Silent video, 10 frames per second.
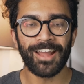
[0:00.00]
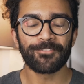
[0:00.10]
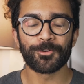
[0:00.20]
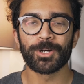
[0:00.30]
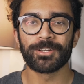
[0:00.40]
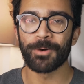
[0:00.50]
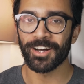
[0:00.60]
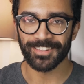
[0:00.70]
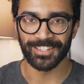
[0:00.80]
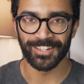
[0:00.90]
Hey everyone,
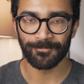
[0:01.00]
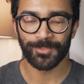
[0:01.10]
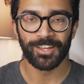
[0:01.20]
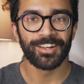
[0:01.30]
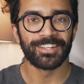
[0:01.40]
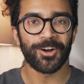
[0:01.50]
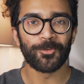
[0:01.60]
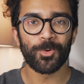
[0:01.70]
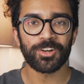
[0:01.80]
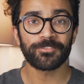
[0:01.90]
Parth here.
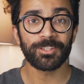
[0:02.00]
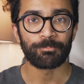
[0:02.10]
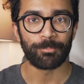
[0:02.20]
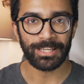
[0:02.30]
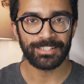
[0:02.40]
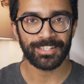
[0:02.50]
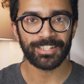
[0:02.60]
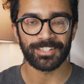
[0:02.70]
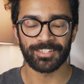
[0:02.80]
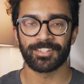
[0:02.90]
Now, one of the
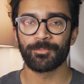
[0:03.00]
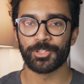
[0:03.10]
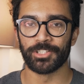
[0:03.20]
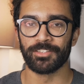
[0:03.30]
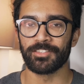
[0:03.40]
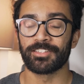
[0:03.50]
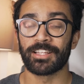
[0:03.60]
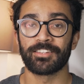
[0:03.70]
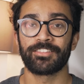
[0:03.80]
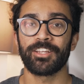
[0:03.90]
basic assumptions
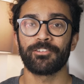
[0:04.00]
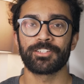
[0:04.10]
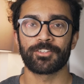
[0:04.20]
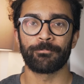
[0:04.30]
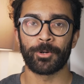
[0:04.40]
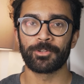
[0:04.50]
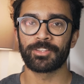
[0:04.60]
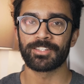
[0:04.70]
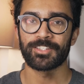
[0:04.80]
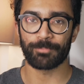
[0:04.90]
that the theories of
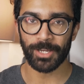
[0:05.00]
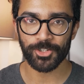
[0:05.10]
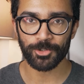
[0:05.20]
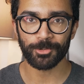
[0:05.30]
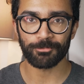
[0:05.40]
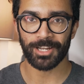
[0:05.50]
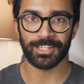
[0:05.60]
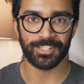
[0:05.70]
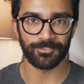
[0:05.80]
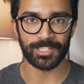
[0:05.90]
both special
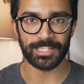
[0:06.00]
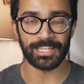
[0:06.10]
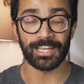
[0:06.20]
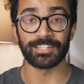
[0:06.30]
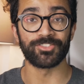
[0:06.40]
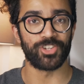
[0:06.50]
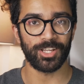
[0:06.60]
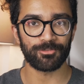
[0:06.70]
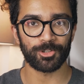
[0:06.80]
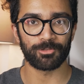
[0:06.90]
relativity and
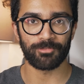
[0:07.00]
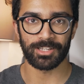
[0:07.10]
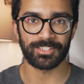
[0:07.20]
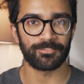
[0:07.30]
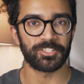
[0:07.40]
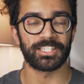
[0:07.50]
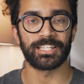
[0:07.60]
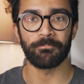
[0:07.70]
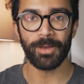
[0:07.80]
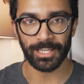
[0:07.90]
general
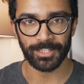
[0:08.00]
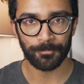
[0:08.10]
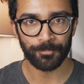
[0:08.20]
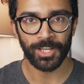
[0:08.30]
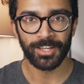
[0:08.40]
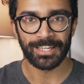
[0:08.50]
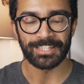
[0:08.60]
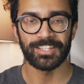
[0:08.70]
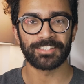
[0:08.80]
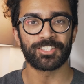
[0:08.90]
relativity make
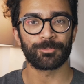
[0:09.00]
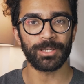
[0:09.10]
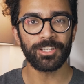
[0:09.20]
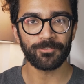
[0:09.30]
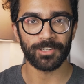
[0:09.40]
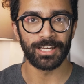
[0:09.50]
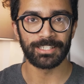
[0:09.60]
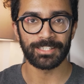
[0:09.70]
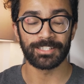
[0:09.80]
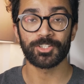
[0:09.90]
is that the speed of
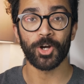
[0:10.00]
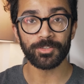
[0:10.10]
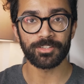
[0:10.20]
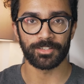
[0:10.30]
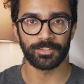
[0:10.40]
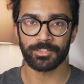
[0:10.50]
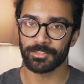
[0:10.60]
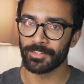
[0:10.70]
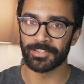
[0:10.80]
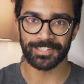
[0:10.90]
light is constant,
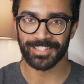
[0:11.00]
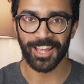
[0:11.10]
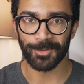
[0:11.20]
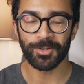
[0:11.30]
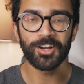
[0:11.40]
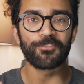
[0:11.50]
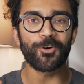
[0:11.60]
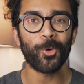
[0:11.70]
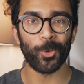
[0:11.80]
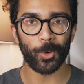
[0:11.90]
the same,
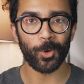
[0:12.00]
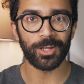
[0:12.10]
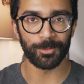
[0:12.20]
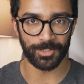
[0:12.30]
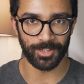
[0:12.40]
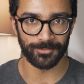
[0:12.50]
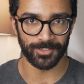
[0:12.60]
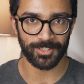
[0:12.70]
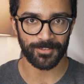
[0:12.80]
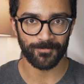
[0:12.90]
for all
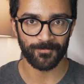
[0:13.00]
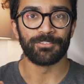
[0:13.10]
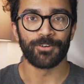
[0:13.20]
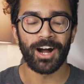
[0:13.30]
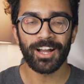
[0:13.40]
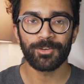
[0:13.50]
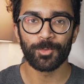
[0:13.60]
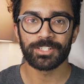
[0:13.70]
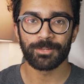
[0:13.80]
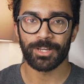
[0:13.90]
observers. If I
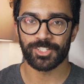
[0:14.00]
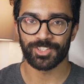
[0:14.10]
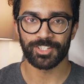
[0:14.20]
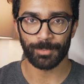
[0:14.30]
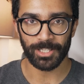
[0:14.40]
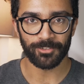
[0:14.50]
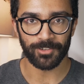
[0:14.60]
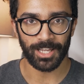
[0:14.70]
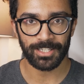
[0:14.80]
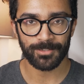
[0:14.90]
were to measure the speed
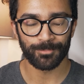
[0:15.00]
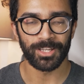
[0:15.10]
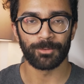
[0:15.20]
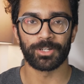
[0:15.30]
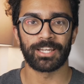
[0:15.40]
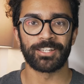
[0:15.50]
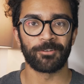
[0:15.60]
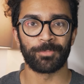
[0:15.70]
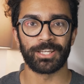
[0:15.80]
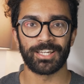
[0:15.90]
of light, it would end
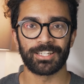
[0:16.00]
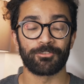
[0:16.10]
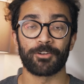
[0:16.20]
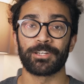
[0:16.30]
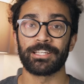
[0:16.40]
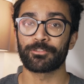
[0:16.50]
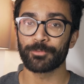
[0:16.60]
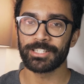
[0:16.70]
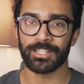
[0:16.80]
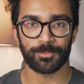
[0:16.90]
up being roughly
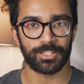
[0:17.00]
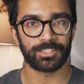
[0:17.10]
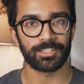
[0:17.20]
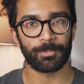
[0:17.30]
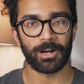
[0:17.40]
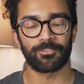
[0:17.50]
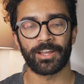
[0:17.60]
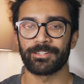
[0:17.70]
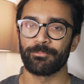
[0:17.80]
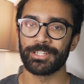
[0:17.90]
3 times 10 to the power of
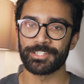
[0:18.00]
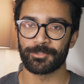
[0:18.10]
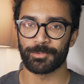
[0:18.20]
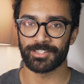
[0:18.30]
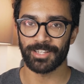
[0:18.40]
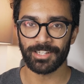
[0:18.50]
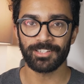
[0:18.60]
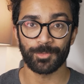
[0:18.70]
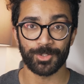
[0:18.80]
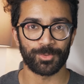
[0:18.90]
8 meters per
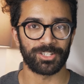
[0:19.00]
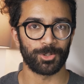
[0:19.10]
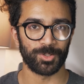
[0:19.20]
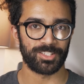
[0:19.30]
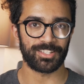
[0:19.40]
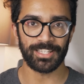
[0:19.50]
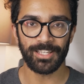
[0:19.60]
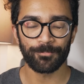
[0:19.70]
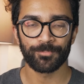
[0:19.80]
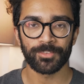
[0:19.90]
second, which we call
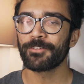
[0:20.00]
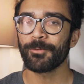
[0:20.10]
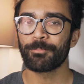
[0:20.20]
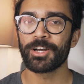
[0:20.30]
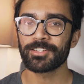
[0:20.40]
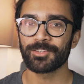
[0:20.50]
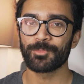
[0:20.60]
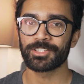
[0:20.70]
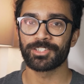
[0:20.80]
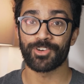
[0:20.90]
c. But if a
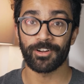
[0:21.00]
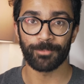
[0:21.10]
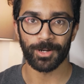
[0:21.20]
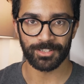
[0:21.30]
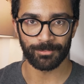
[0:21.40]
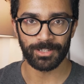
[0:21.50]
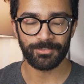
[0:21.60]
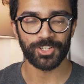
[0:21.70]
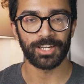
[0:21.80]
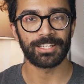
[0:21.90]
person were to drive past
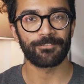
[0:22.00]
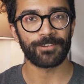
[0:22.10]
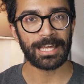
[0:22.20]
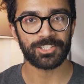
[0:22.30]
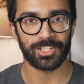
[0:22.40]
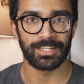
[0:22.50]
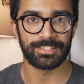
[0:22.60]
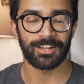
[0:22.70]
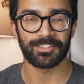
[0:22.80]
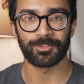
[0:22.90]
me, shining a
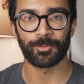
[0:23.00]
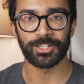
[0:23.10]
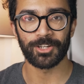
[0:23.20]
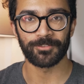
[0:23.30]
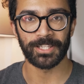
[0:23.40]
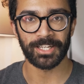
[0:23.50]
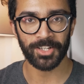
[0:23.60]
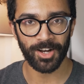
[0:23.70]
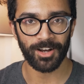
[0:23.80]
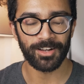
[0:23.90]
flashlight out of the window of their
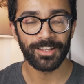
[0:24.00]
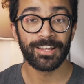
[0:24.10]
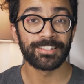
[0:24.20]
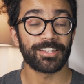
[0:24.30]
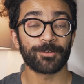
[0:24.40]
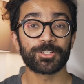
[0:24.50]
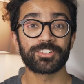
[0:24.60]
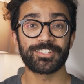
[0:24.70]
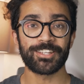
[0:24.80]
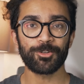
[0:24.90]
car, then I would
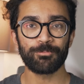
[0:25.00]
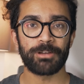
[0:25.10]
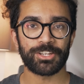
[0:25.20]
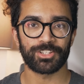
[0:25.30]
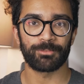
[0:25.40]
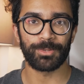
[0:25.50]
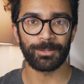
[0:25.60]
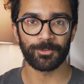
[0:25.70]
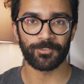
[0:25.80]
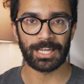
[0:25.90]
still measure the
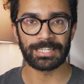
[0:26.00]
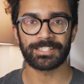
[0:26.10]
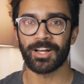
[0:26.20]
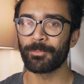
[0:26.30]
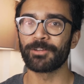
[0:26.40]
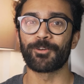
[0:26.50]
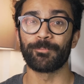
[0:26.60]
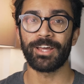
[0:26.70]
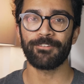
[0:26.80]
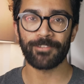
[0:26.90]
beam of light coming
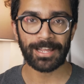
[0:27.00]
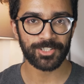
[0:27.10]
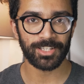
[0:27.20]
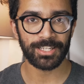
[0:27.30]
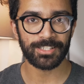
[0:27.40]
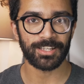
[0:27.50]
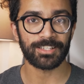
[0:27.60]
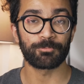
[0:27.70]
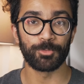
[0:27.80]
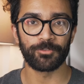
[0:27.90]
from their flashlight
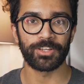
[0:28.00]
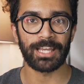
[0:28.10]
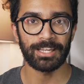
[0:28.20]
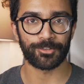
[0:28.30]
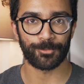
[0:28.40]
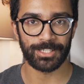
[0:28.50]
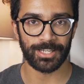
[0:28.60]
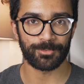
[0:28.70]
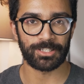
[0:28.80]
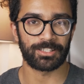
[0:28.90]
as moving at 3
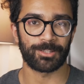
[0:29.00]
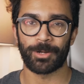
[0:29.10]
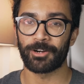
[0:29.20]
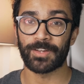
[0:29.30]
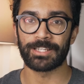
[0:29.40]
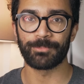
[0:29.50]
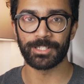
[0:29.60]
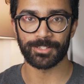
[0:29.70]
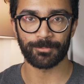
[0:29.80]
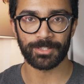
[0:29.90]
times 10 to the power of 8
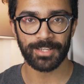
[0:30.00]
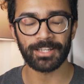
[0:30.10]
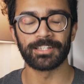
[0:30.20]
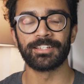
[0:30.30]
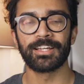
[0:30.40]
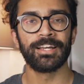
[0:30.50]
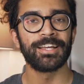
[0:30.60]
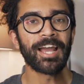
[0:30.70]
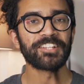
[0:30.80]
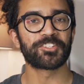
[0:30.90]
meters per second,
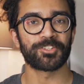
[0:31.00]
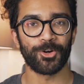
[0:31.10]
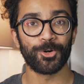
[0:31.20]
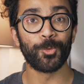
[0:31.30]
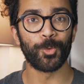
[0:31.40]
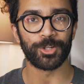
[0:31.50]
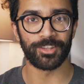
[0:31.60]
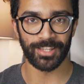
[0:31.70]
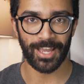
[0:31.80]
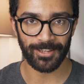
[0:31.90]
and so would
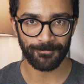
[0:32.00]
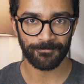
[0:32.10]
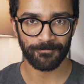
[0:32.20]
they.